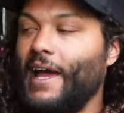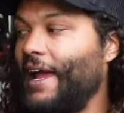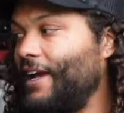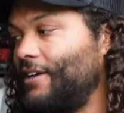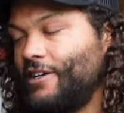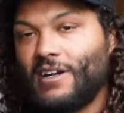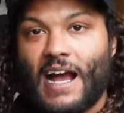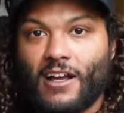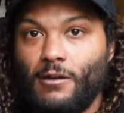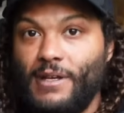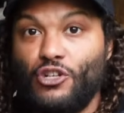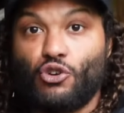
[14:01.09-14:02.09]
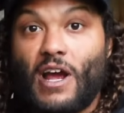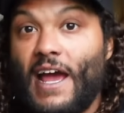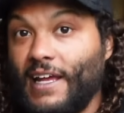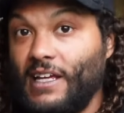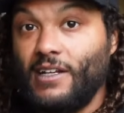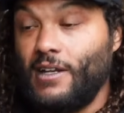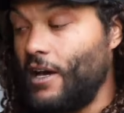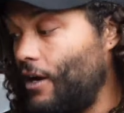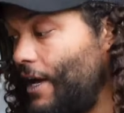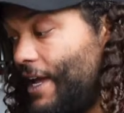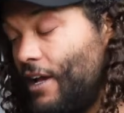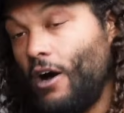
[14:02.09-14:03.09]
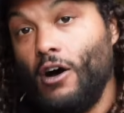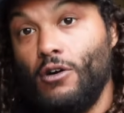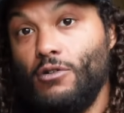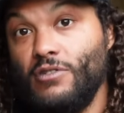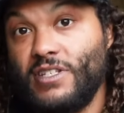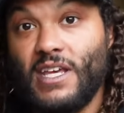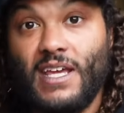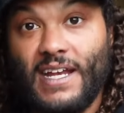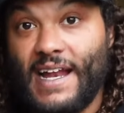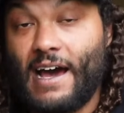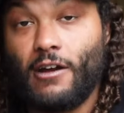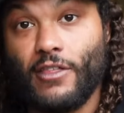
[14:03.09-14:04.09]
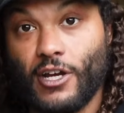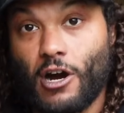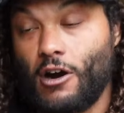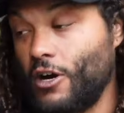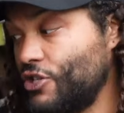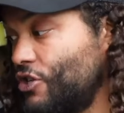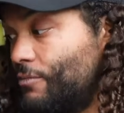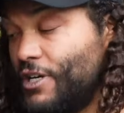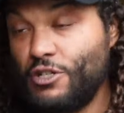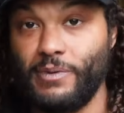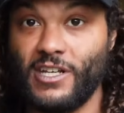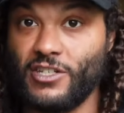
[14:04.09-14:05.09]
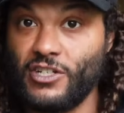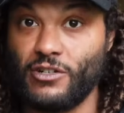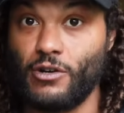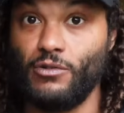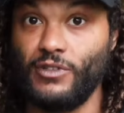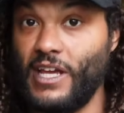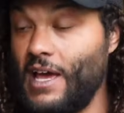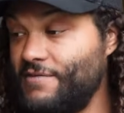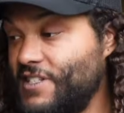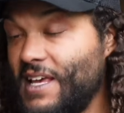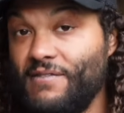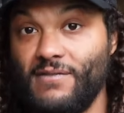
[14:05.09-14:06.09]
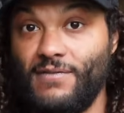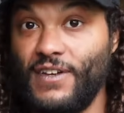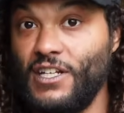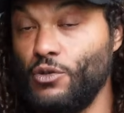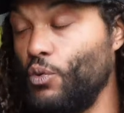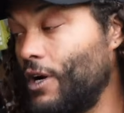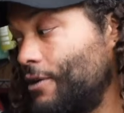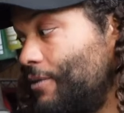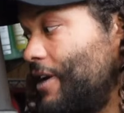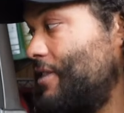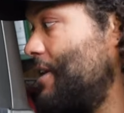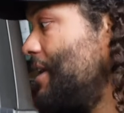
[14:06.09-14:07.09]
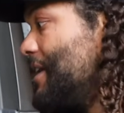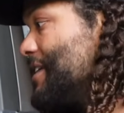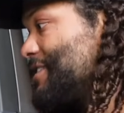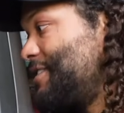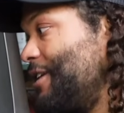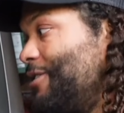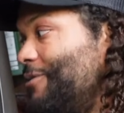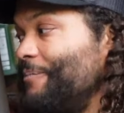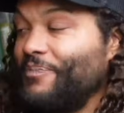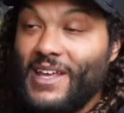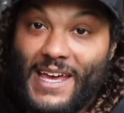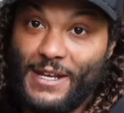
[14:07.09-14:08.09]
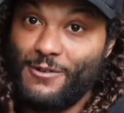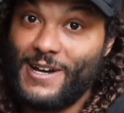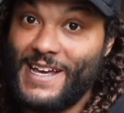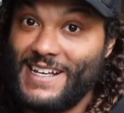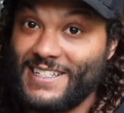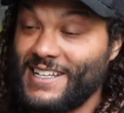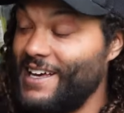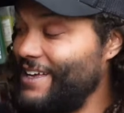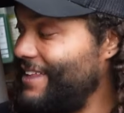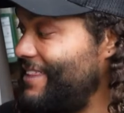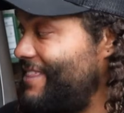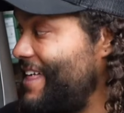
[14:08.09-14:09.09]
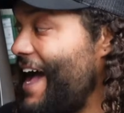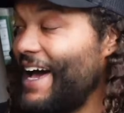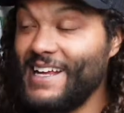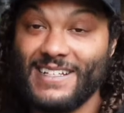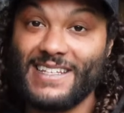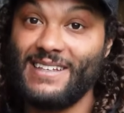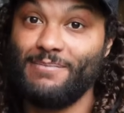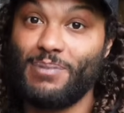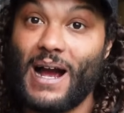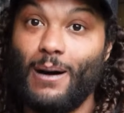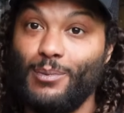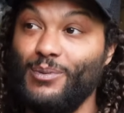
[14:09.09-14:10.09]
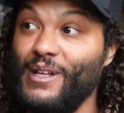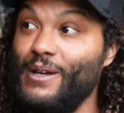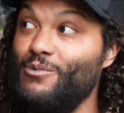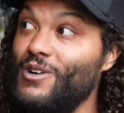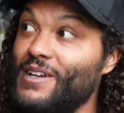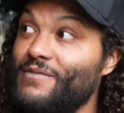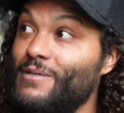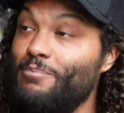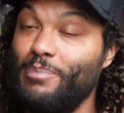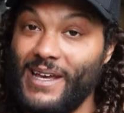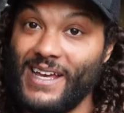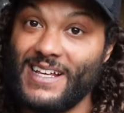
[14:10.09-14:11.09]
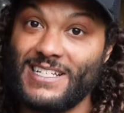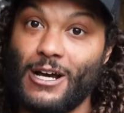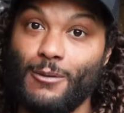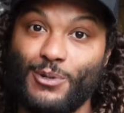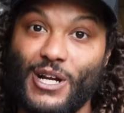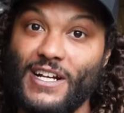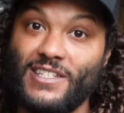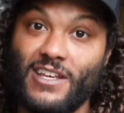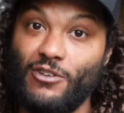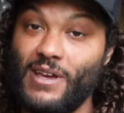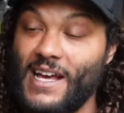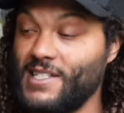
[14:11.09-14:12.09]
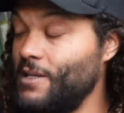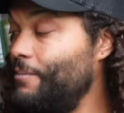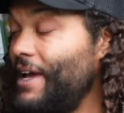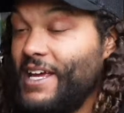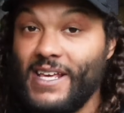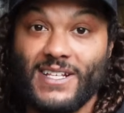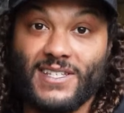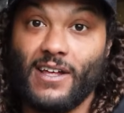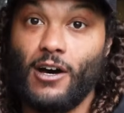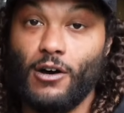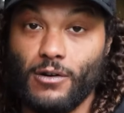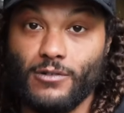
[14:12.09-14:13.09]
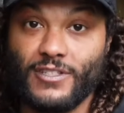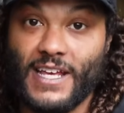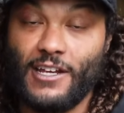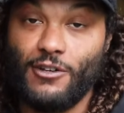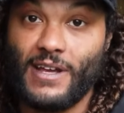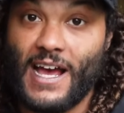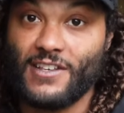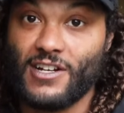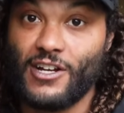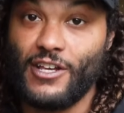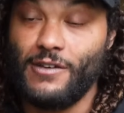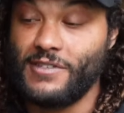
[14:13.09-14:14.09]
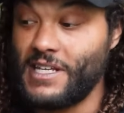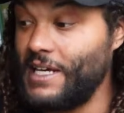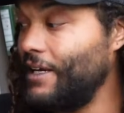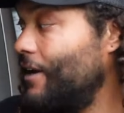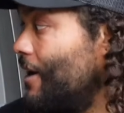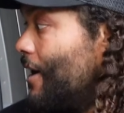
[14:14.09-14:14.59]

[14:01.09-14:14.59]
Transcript: and you're not going to be dragging a hose in and out of the car so much because you only have 7 feet to work with. So anyways, that is it. Probably one of the biggest upgrades that you guys can make is the hose that you guys are using.